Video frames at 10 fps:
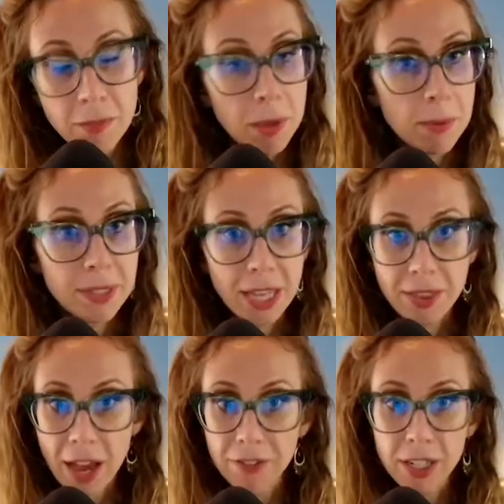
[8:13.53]
people in South
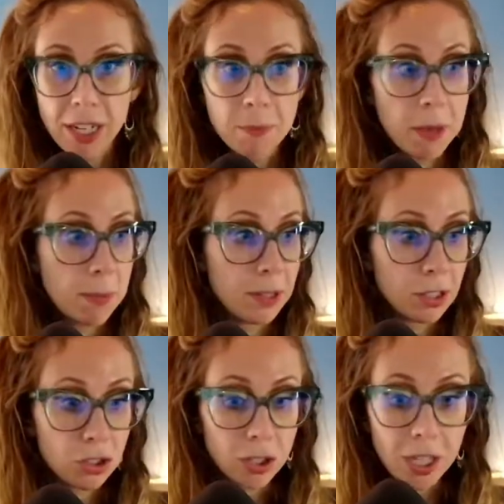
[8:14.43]
Africa, people in
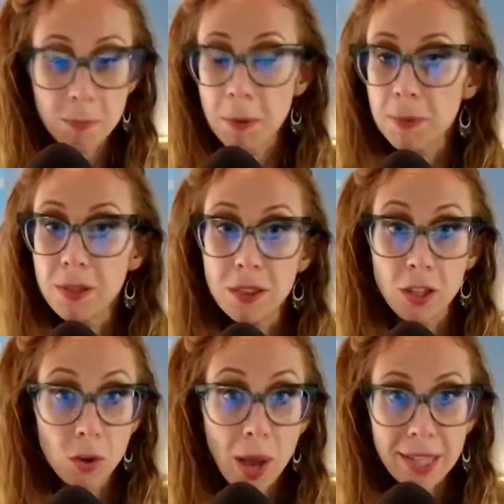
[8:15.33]
Australia, people in the
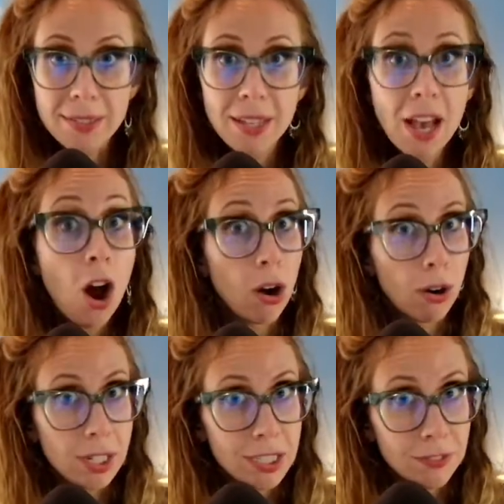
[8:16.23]
US are
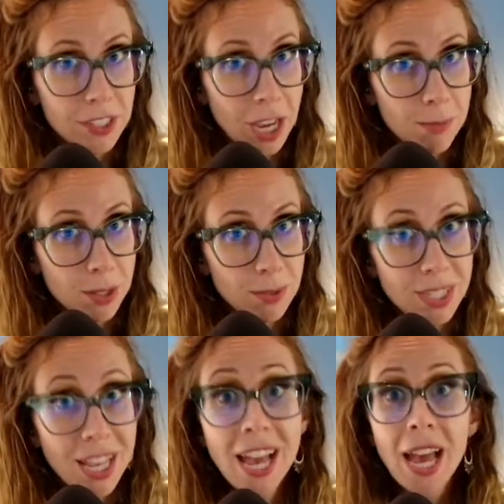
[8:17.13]
all in different time zones,